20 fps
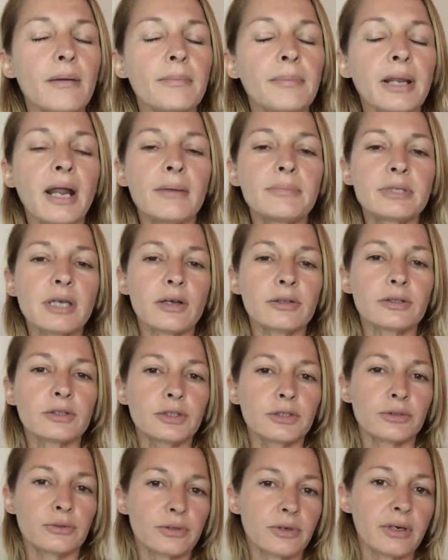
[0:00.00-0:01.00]
But I'm
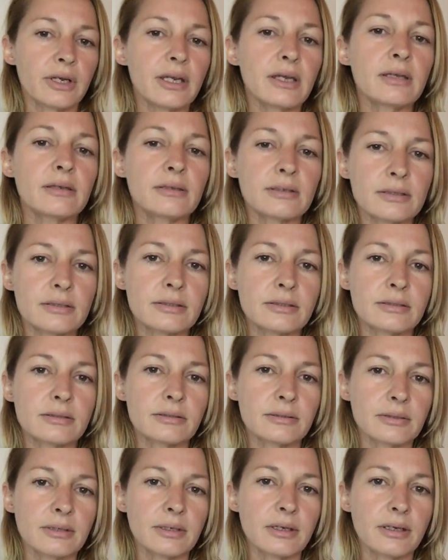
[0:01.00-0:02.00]
telling you, there is
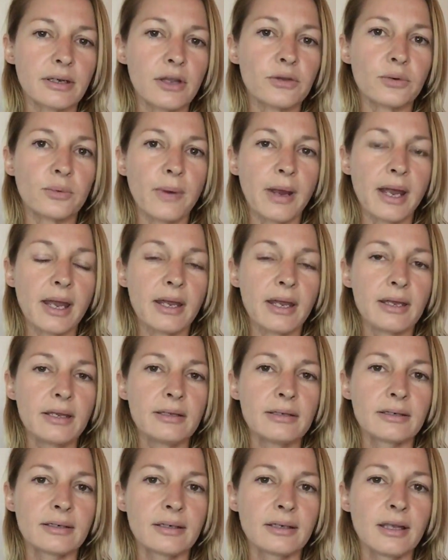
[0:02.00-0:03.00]
another way
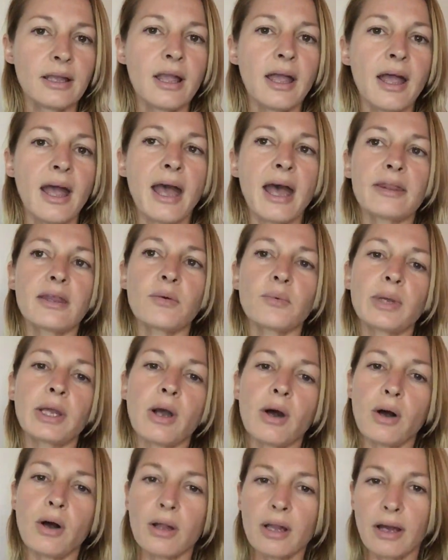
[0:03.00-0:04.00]
and that we
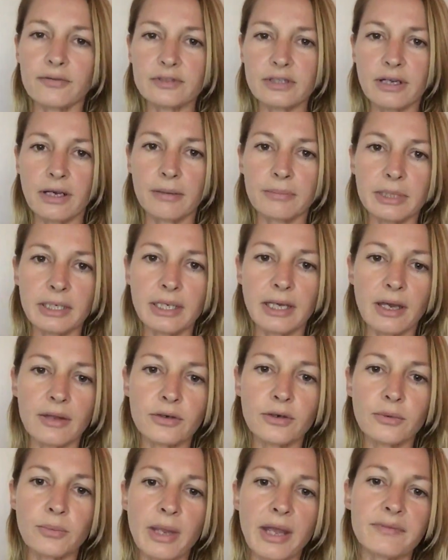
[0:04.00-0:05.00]
all have to come
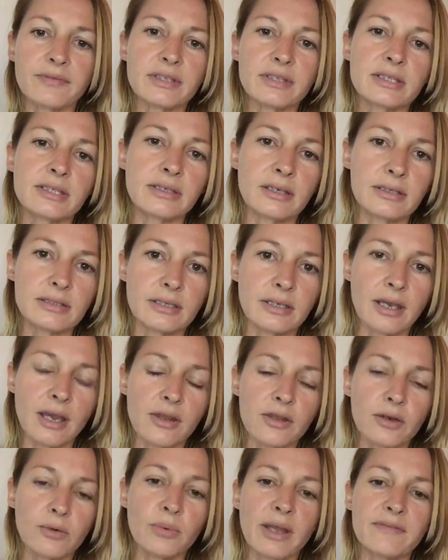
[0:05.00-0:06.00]
together. We have to stick
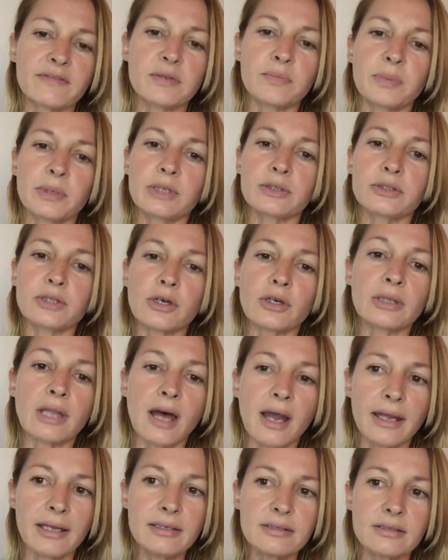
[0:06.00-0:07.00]
together. We have to build our
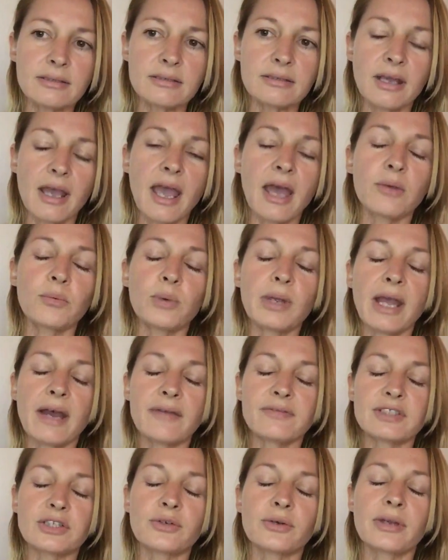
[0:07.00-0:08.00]
light and we
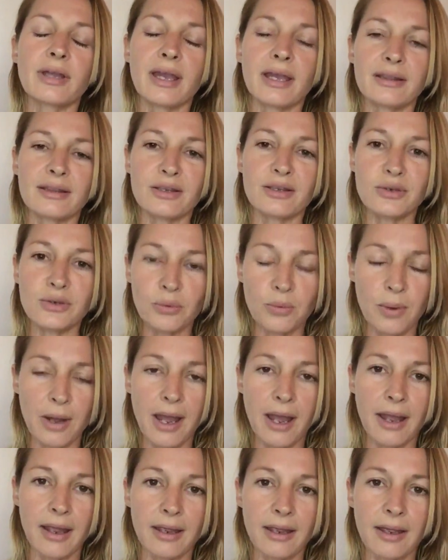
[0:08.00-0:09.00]
have to create the new
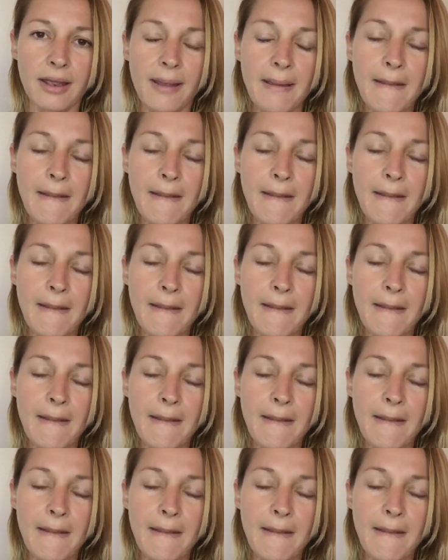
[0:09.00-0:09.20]
way